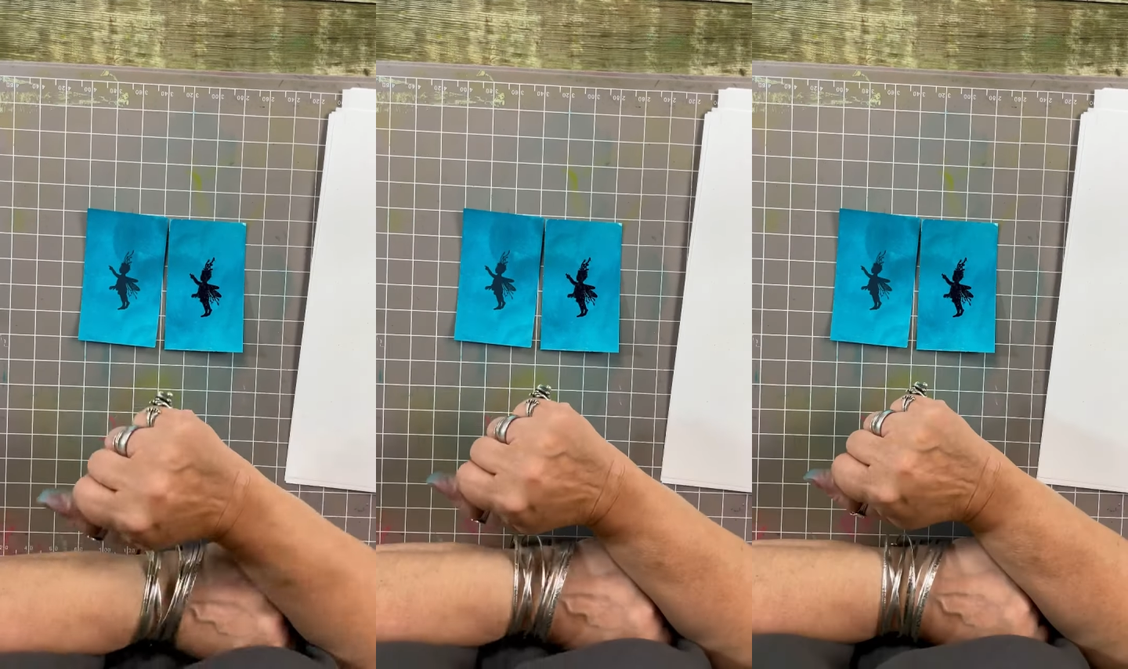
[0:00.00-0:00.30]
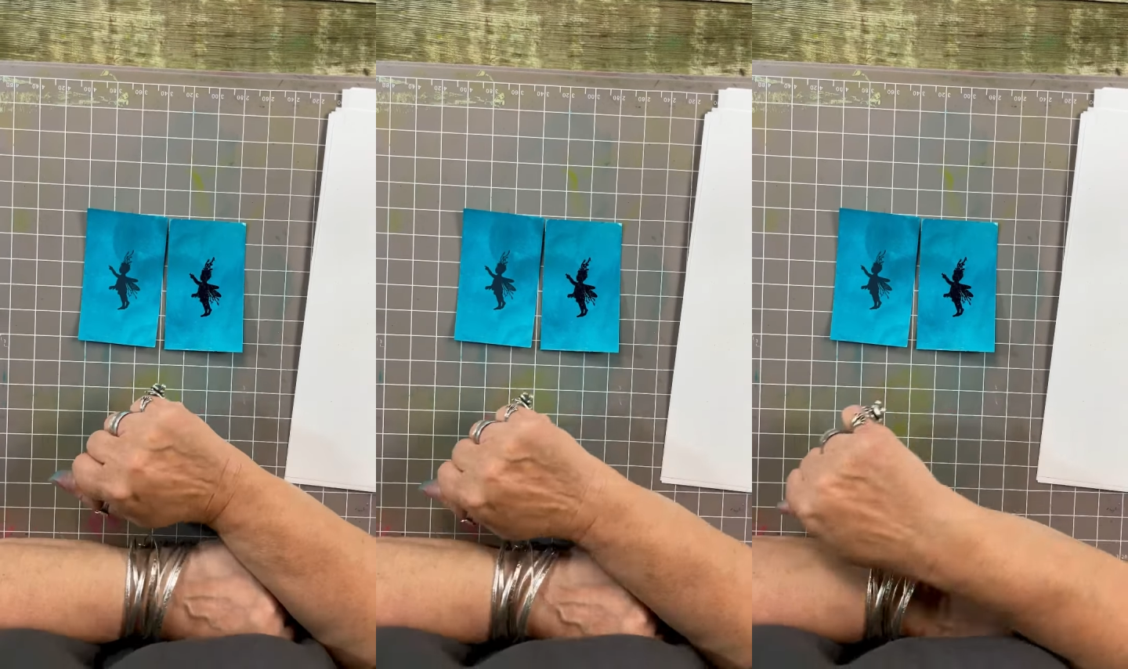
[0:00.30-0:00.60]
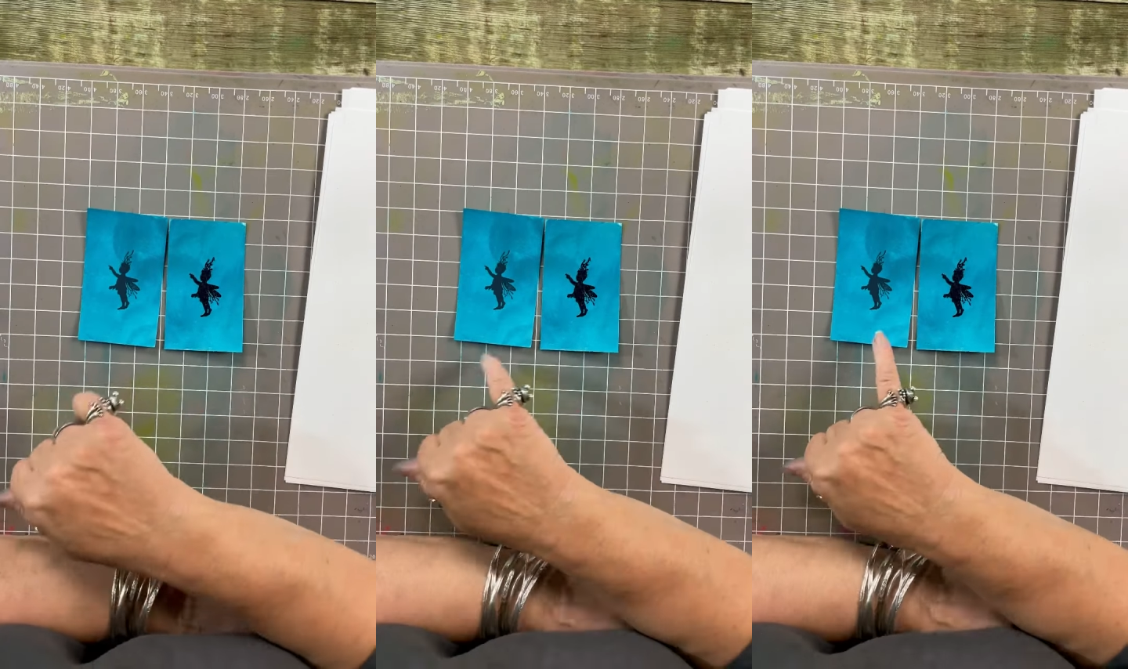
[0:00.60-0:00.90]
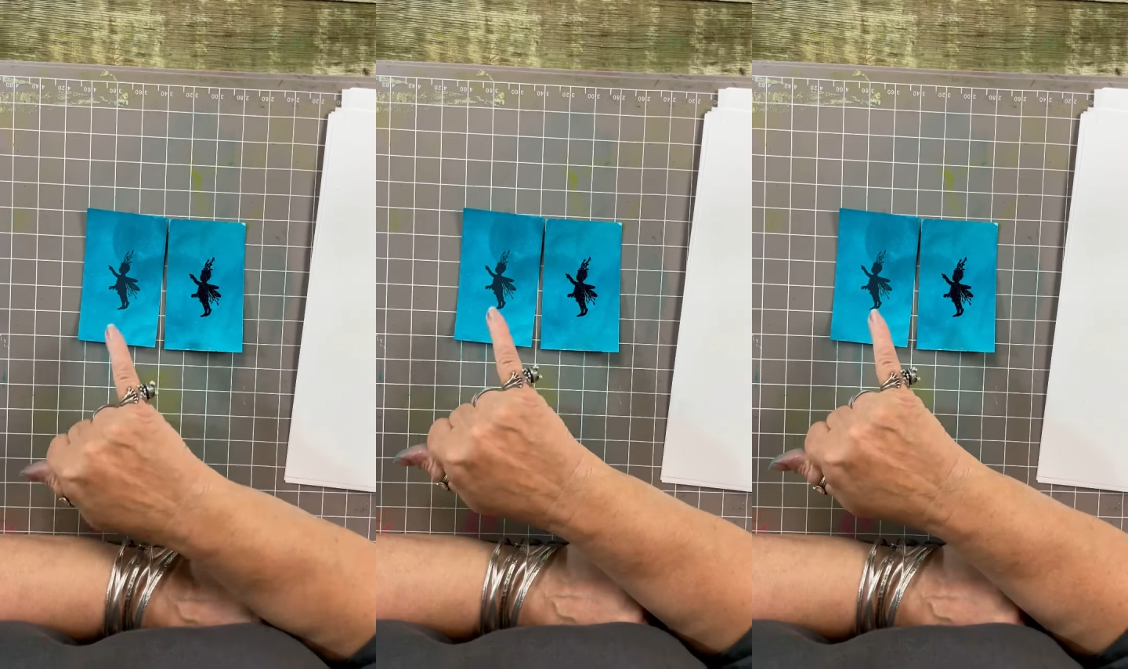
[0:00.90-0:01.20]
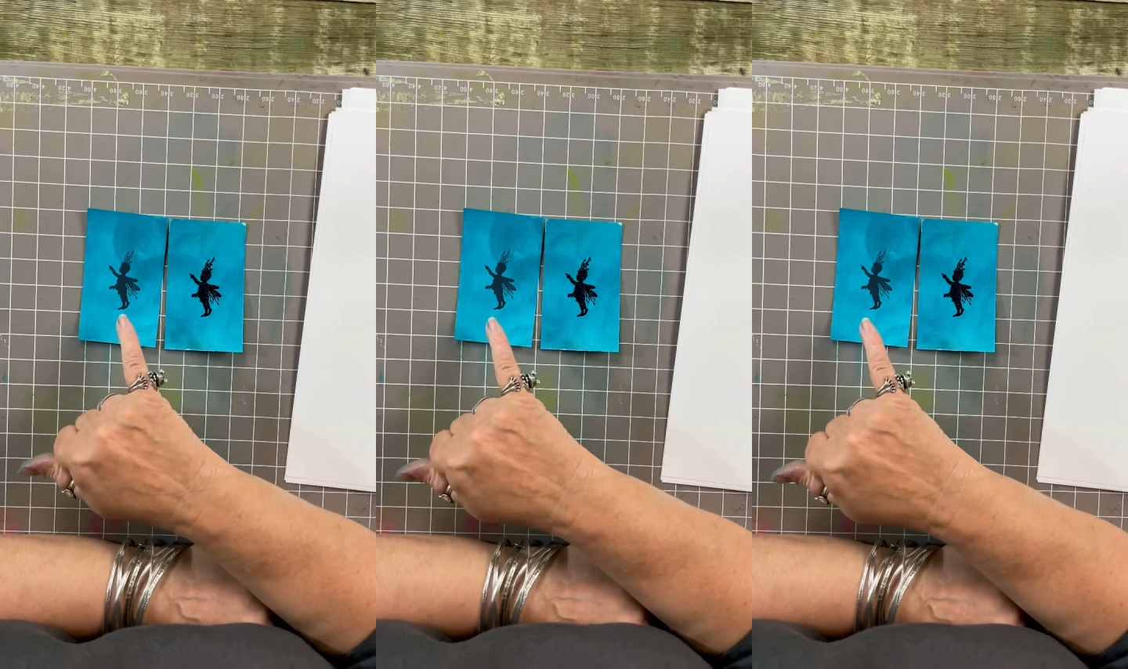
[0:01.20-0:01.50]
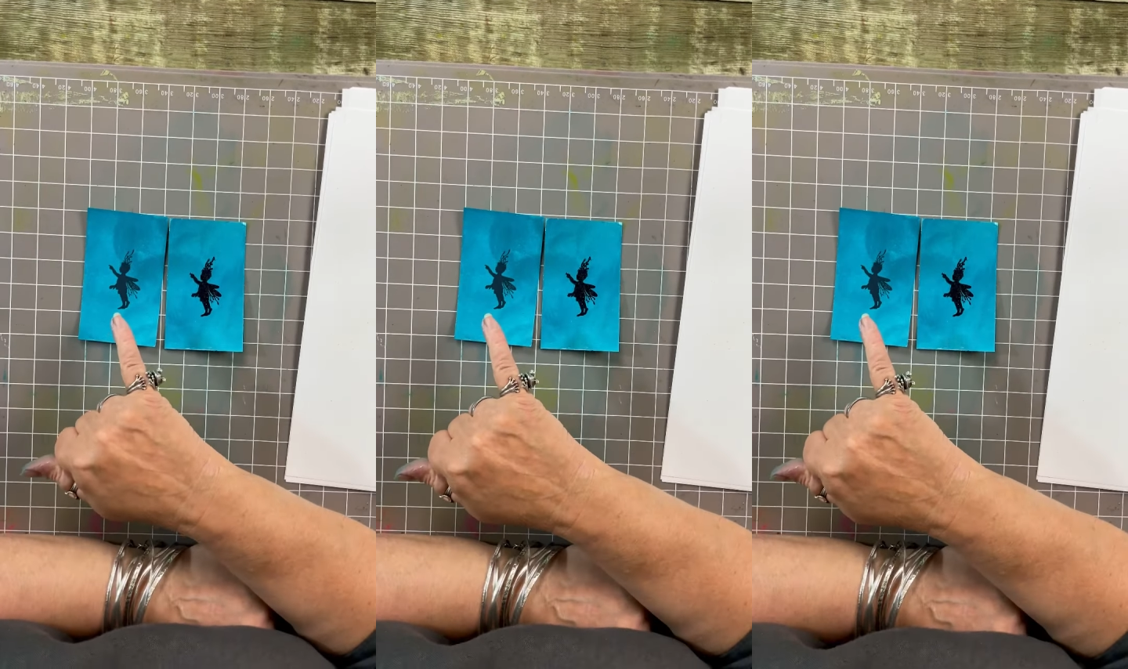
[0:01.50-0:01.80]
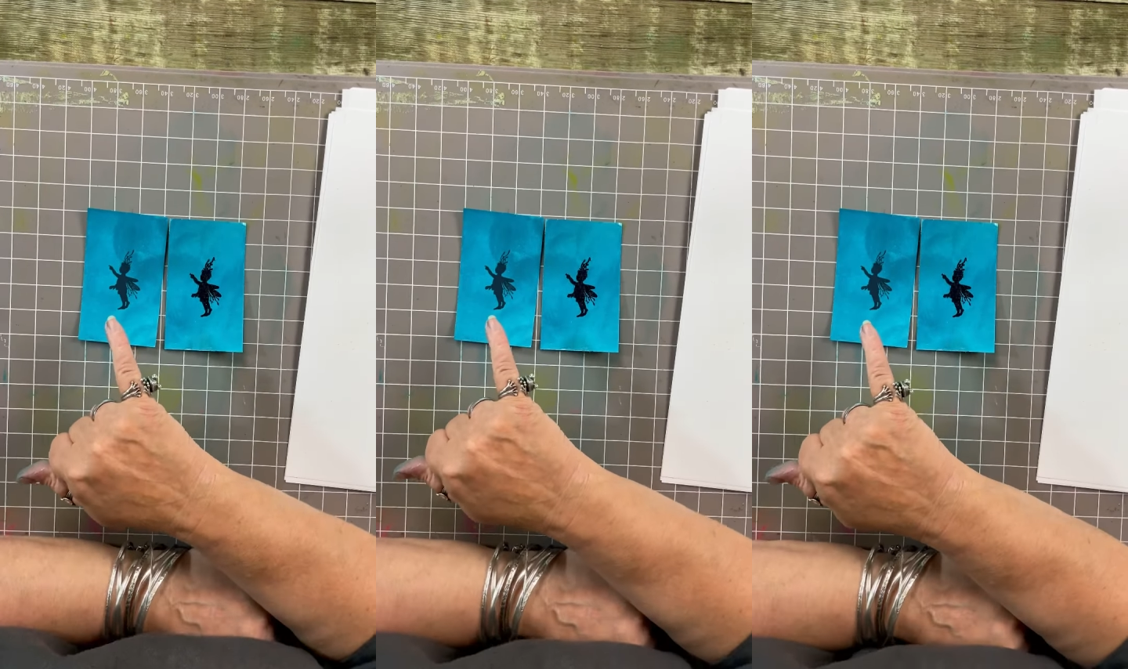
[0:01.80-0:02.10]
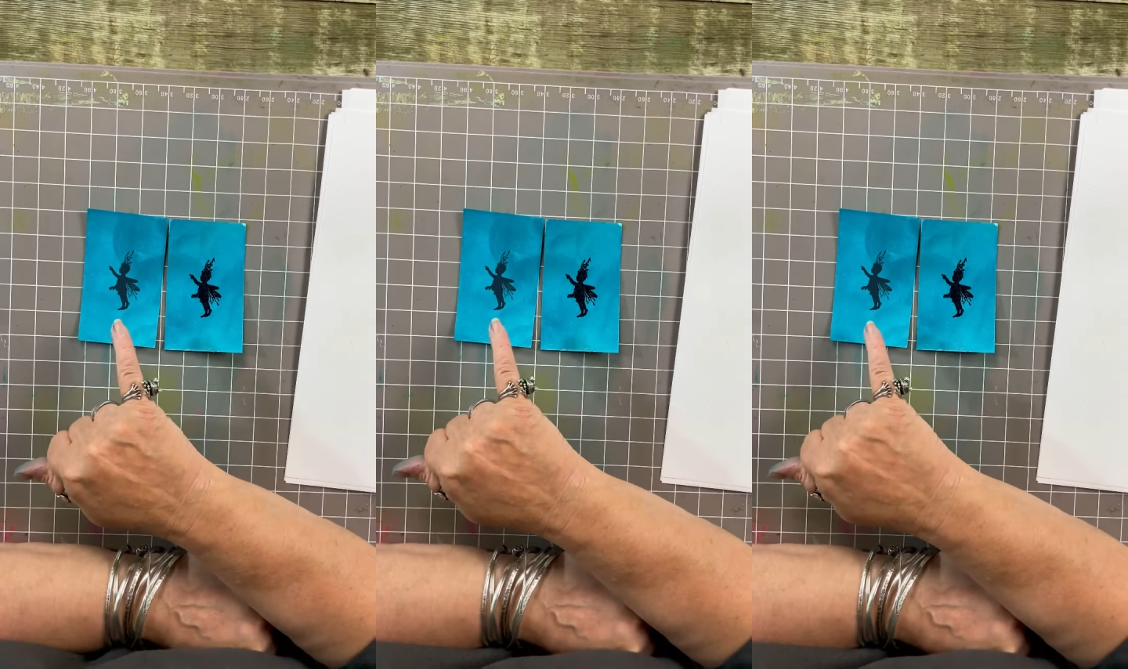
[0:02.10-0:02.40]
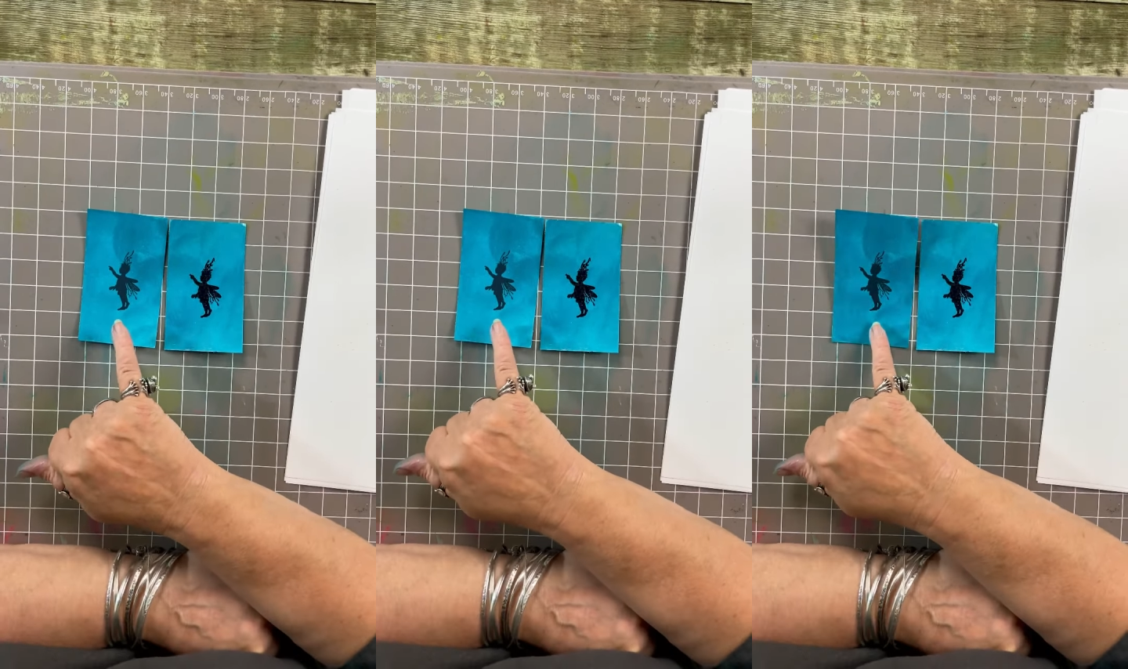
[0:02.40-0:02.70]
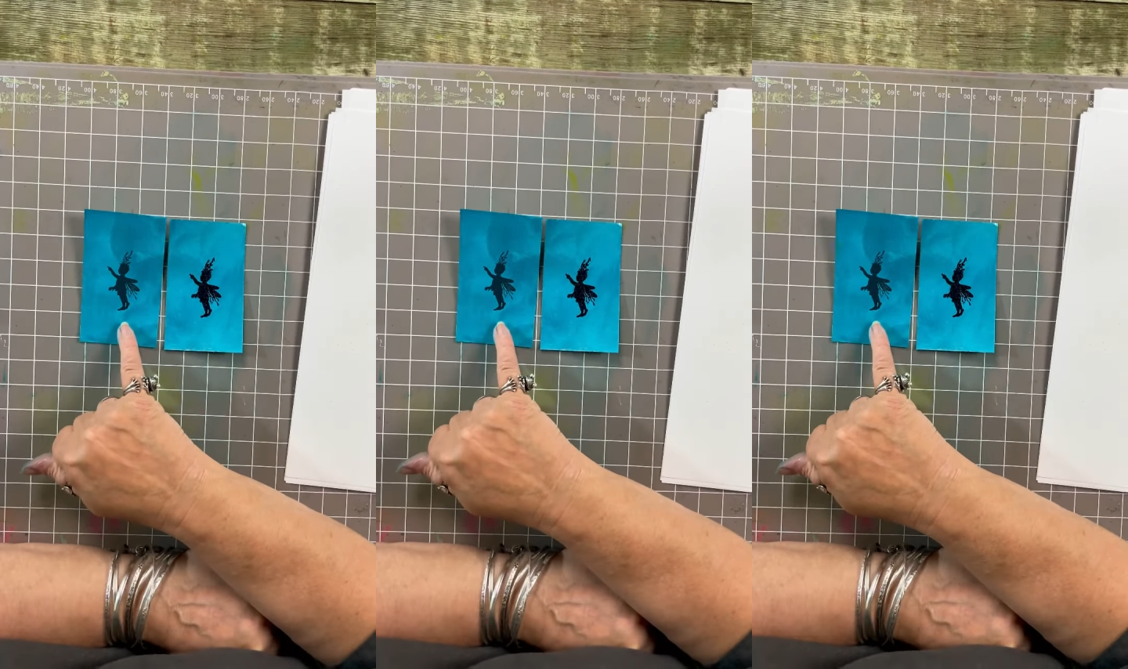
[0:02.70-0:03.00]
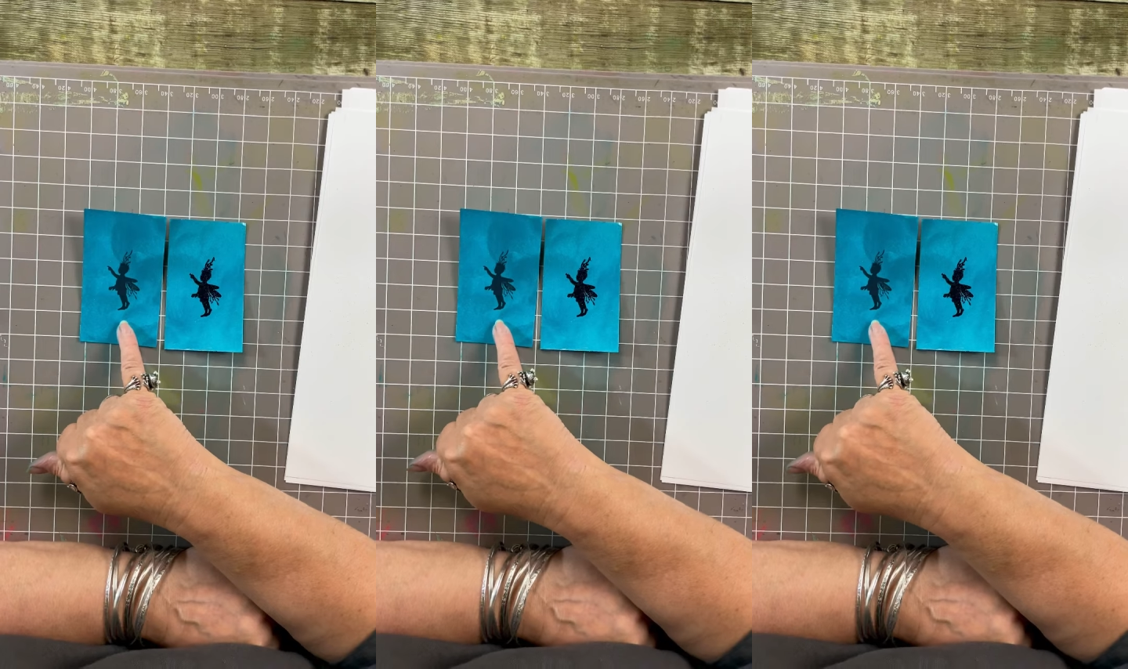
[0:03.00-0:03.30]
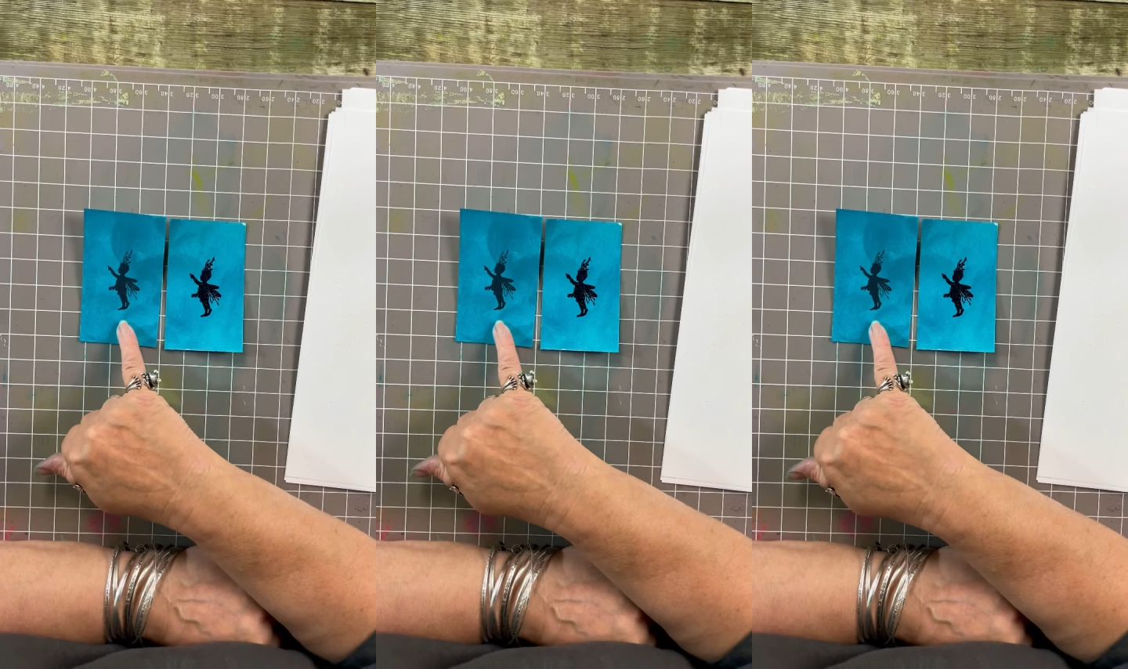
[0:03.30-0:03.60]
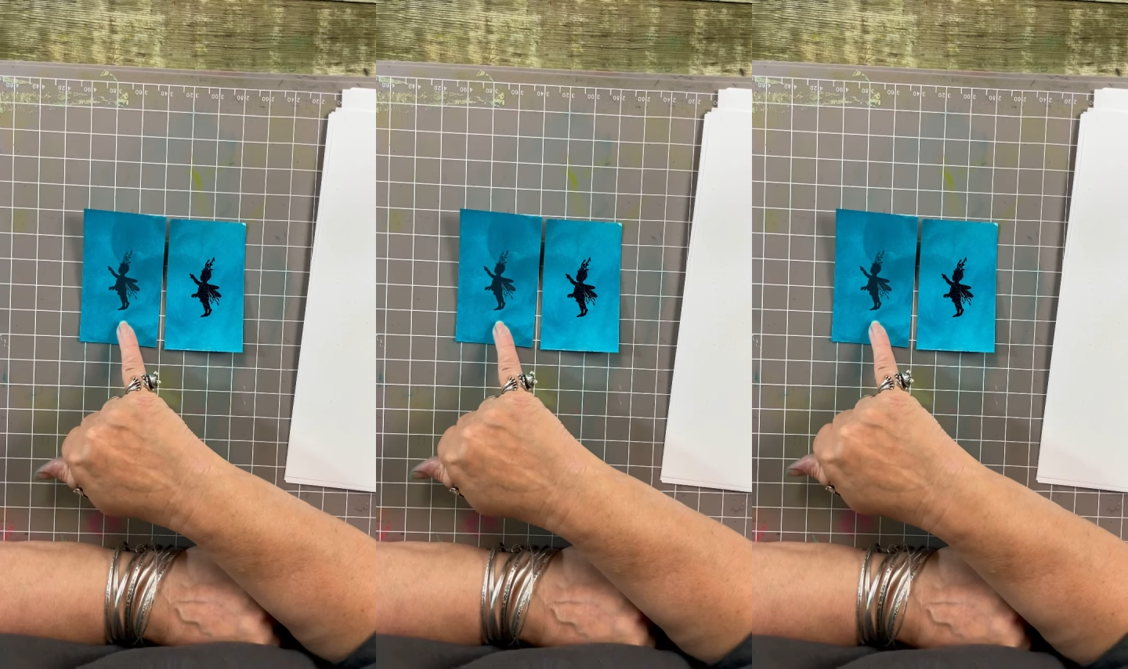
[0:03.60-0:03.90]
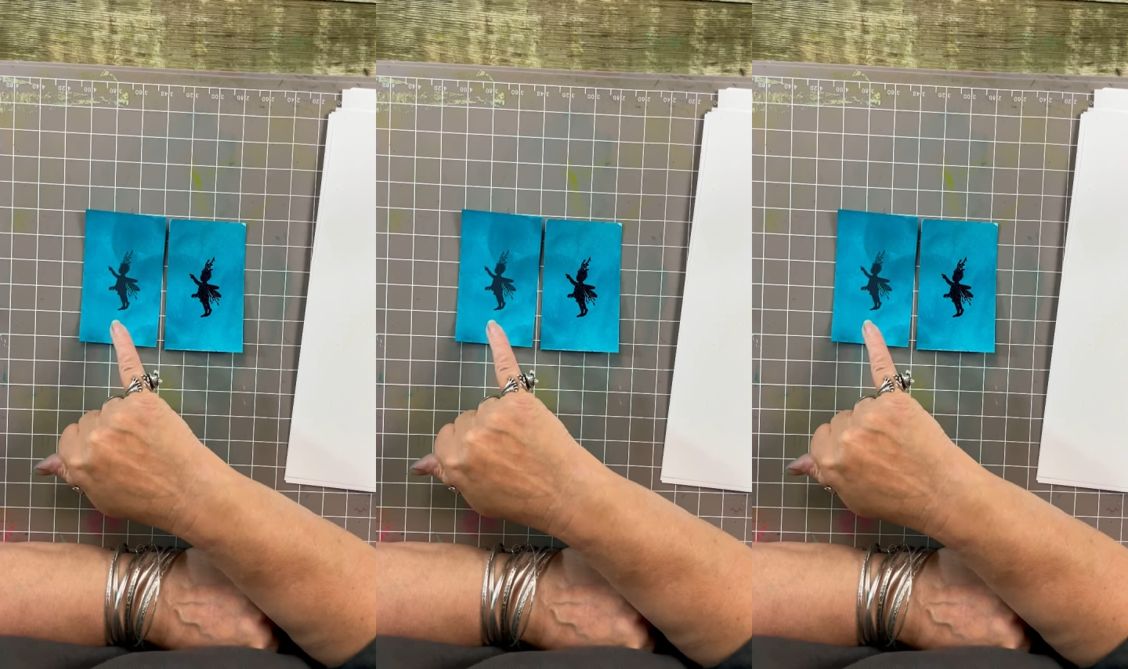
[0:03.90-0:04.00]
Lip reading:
Nobody's mouth can be seen.